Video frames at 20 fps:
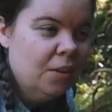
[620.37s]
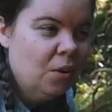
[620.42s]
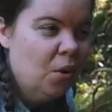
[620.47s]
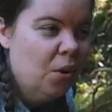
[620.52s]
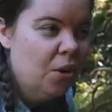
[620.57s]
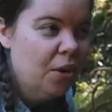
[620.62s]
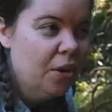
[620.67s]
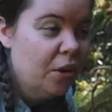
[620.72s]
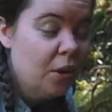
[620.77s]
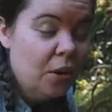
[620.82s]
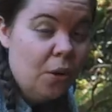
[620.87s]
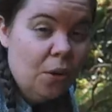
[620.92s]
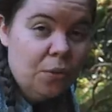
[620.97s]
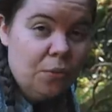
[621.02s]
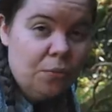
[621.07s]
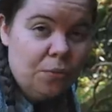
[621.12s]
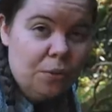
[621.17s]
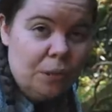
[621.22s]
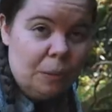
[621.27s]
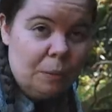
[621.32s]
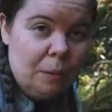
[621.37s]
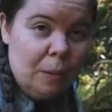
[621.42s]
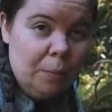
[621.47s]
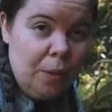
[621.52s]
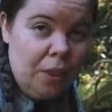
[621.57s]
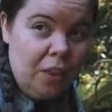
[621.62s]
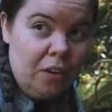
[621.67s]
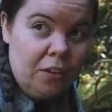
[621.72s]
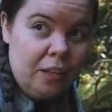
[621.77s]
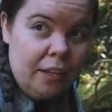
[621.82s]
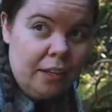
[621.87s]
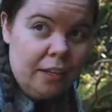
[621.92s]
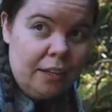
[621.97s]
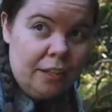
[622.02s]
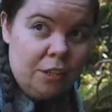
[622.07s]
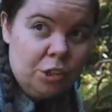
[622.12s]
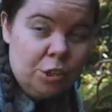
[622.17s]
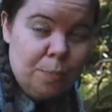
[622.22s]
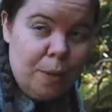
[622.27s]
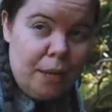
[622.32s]
Or you can go the route that my brother did
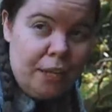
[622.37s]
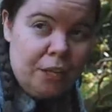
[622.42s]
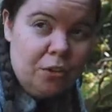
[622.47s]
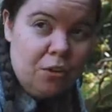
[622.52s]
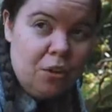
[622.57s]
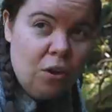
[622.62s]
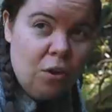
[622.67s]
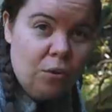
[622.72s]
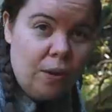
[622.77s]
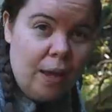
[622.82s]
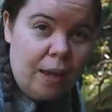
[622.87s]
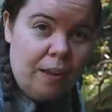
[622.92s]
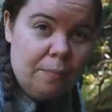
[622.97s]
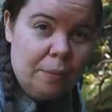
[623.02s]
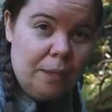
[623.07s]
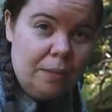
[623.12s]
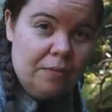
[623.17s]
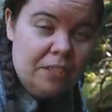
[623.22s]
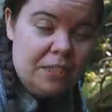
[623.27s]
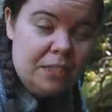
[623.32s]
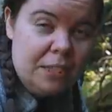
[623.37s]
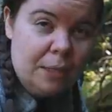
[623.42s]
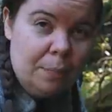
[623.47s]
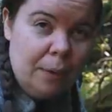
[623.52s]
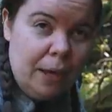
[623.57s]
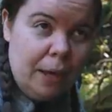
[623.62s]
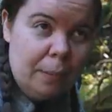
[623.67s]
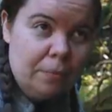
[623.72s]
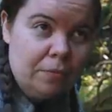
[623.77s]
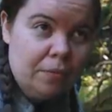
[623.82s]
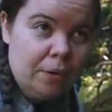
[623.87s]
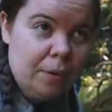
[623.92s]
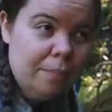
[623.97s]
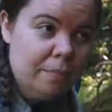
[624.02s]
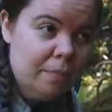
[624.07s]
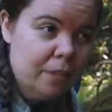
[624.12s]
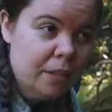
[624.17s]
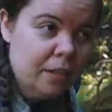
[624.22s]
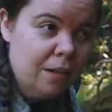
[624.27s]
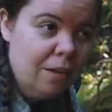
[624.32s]
and just make your own out of PVC pipe
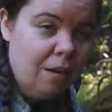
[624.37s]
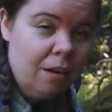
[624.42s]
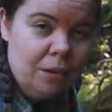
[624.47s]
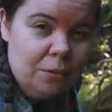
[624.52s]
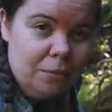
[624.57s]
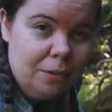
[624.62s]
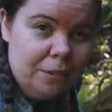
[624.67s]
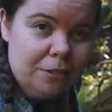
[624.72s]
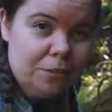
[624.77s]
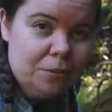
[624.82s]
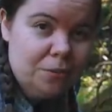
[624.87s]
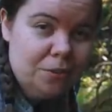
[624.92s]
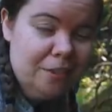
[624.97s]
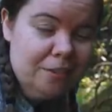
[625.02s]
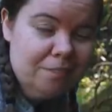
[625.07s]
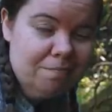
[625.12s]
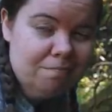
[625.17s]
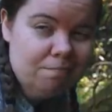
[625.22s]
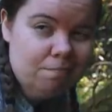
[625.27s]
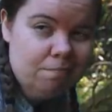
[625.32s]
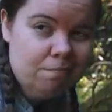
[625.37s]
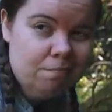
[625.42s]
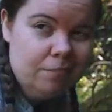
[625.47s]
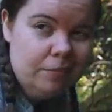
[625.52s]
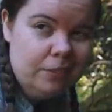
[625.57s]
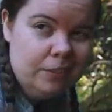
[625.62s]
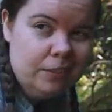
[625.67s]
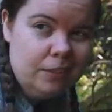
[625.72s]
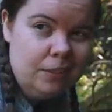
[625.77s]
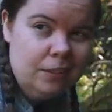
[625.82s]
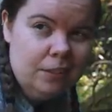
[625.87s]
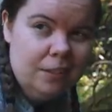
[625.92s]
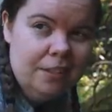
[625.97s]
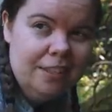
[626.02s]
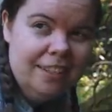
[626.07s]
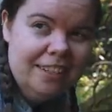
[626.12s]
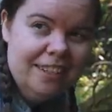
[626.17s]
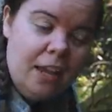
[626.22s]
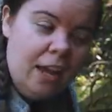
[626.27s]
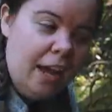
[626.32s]
from the hardware store.
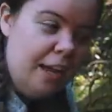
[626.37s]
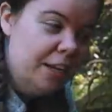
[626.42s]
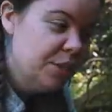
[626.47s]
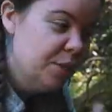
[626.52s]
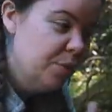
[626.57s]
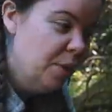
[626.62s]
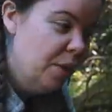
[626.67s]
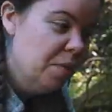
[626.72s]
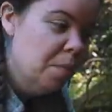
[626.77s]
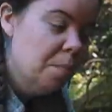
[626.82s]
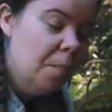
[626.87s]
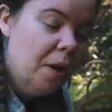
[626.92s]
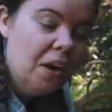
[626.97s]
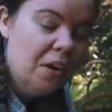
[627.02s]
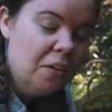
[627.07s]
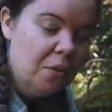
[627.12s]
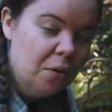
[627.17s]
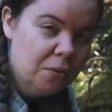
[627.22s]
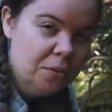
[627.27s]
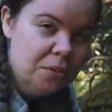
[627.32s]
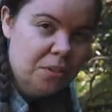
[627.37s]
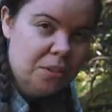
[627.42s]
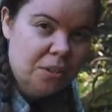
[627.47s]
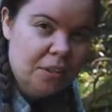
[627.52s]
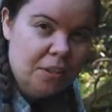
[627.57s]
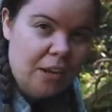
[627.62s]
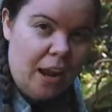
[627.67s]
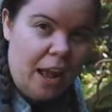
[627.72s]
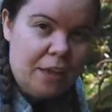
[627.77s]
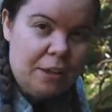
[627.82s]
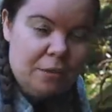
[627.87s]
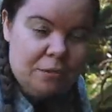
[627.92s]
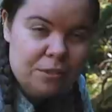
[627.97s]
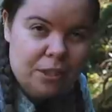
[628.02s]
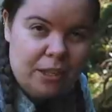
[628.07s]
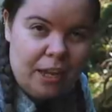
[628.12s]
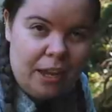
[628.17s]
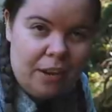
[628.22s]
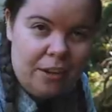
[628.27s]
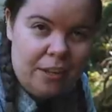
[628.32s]
I do have a bottle holster that I used
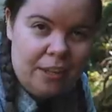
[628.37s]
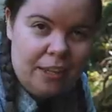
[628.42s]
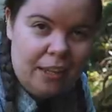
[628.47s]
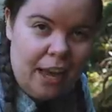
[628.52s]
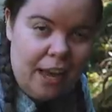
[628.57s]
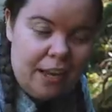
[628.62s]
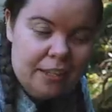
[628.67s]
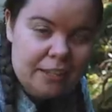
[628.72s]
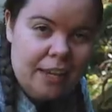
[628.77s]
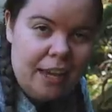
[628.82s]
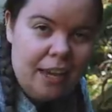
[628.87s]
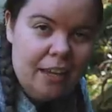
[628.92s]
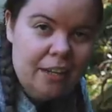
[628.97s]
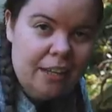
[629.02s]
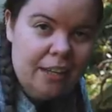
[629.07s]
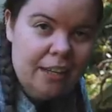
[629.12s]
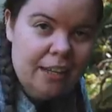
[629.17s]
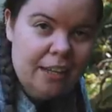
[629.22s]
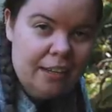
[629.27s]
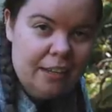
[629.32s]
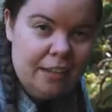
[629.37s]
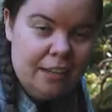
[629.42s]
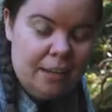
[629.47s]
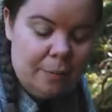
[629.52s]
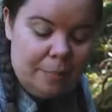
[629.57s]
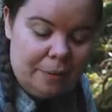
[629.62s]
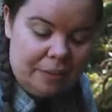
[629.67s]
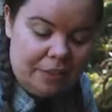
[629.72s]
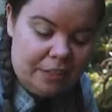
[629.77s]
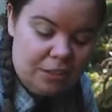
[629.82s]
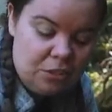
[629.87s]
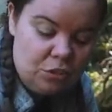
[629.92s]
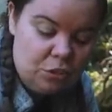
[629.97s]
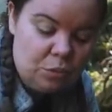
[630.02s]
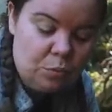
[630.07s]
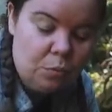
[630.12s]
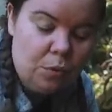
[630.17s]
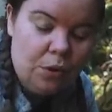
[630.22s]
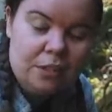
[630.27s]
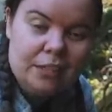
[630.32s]
to carry the gas can in, but this
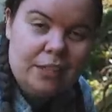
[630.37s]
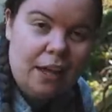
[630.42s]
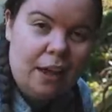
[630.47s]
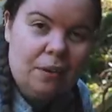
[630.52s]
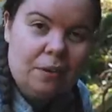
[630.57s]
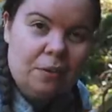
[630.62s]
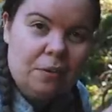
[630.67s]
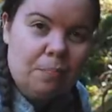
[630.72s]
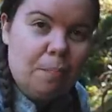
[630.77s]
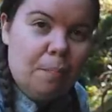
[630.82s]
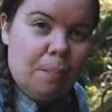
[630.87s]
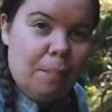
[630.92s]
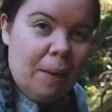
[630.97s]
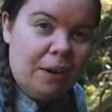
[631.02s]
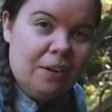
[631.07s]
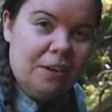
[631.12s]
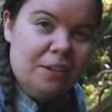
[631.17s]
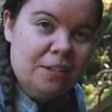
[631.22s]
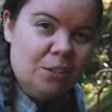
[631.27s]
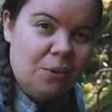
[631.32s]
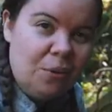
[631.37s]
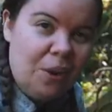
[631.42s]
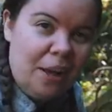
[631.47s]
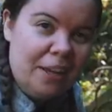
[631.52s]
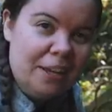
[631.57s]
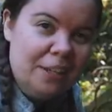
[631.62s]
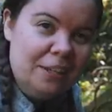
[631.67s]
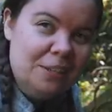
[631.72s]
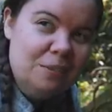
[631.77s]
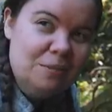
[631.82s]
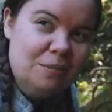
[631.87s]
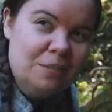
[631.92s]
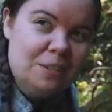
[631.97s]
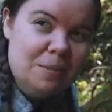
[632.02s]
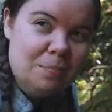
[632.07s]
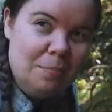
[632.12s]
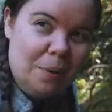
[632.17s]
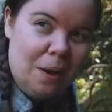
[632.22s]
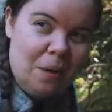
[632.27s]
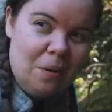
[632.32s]
just works out better so that I can use
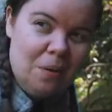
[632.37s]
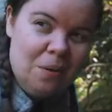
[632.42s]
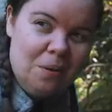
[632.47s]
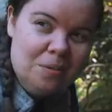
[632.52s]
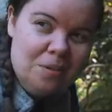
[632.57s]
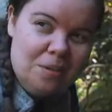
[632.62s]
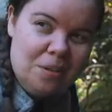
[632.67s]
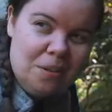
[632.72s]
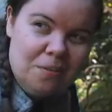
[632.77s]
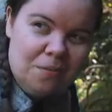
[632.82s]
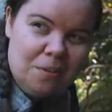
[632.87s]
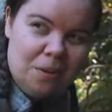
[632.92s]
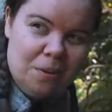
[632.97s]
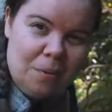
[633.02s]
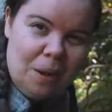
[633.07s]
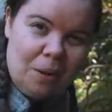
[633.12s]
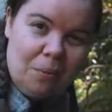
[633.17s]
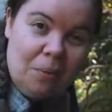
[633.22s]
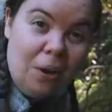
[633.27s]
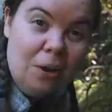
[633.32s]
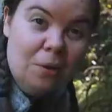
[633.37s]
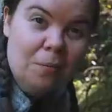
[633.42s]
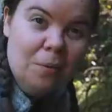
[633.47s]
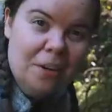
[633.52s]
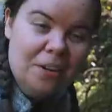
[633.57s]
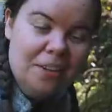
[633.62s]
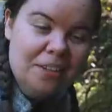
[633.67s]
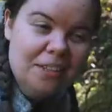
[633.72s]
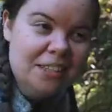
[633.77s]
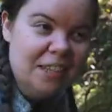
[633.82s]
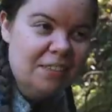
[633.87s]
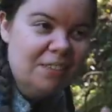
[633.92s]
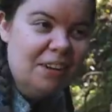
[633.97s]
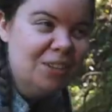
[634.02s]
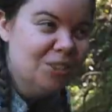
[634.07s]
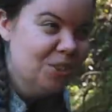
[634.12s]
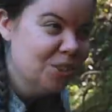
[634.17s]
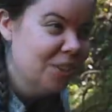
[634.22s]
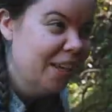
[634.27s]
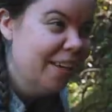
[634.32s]
the bottle holster for my water bottle.
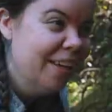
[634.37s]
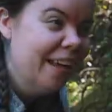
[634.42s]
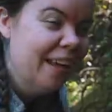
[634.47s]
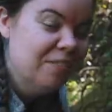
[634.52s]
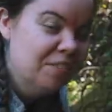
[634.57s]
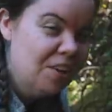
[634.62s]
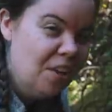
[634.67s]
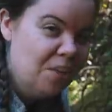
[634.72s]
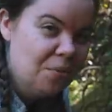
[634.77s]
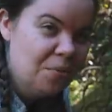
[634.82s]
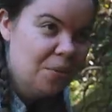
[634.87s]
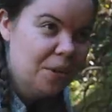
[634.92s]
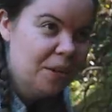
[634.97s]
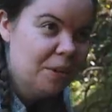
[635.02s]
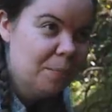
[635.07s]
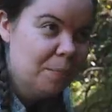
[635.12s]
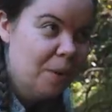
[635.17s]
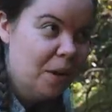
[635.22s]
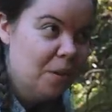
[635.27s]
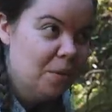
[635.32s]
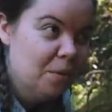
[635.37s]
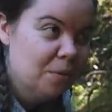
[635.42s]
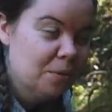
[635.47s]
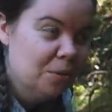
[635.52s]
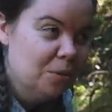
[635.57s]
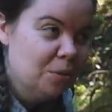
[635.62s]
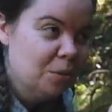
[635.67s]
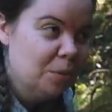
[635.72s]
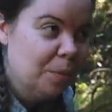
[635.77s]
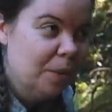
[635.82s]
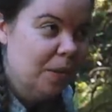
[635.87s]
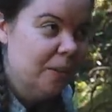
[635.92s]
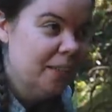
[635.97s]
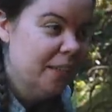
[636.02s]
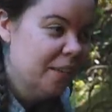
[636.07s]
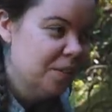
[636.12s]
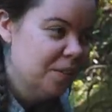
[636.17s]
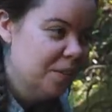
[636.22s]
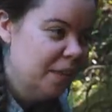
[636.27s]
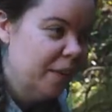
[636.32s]
Eventually I'll have another one of the bottle holsters to put on
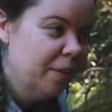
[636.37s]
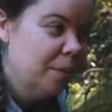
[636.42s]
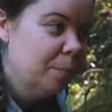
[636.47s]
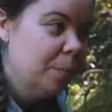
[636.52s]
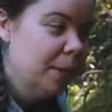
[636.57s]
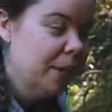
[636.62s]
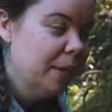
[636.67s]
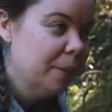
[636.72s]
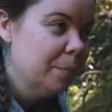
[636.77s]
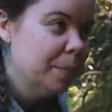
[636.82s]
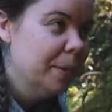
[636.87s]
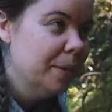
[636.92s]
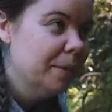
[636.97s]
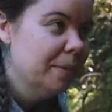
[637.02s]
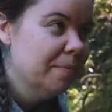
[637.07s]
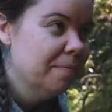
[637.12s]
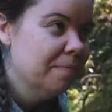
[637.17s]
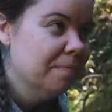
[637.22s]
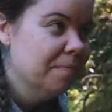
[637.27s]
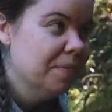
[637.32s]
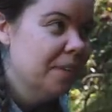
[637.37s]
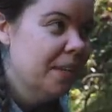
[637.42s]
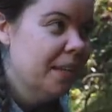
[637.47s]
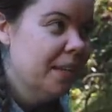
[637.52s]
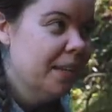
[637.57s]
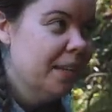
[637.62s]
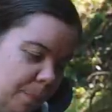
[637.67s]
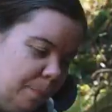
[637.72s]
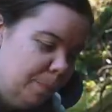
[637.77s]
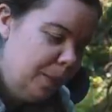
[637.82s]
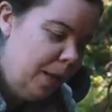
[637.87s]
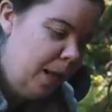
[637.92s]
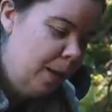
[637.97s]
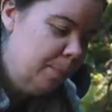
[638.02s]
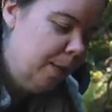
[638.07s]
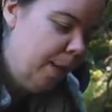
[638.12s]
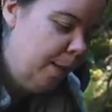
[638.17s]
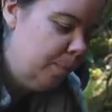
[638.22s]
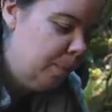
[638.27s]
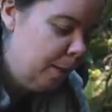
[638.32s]
the other side of the bike, but blah,
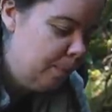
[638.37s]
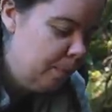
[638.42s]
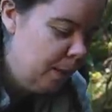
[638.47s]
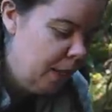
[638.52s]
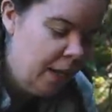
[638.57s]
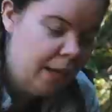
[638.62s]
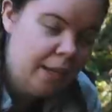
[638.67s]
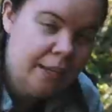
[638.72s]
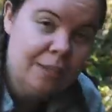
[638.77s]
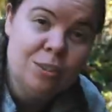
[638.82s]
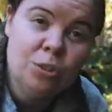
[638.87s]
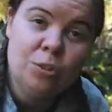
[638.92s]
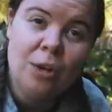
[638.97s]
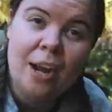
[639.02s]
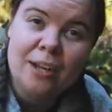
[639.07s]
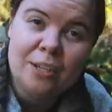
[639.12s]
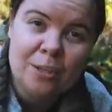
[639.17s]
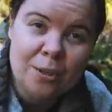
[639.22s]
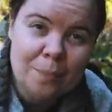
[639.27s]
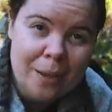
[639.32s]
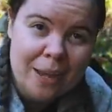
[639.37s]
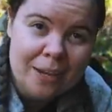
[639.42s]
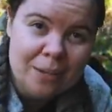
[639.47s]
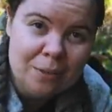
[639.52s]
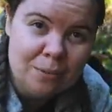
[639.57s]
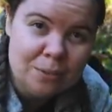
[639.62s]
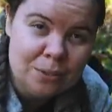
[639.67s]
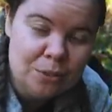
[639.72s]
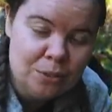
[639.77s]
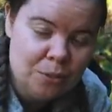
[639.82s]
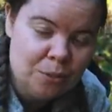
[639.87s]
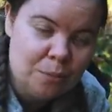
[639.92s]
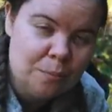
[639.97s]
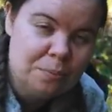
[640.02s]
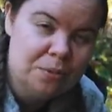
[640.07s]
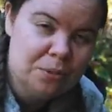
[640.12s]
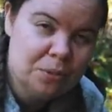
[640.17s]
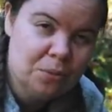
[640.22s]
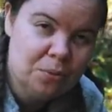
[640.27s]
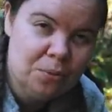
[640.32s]
blah, blah, blah. Tractor manual
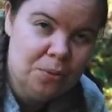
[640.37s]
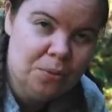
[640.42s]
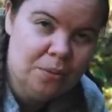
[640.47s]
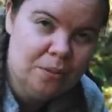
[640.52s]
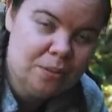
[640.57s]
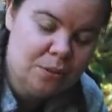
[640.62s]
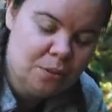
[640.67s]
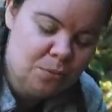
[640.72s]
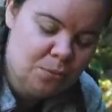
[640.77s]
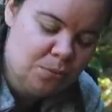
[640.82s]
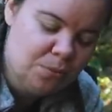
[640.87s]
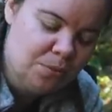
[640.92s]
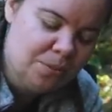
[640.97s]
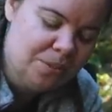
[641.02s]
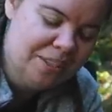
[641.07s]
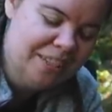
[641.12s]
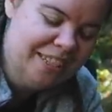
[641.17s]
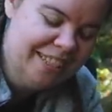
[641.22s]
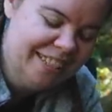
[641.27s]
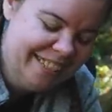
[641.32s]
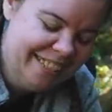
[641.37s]
tubes. Cool, cool.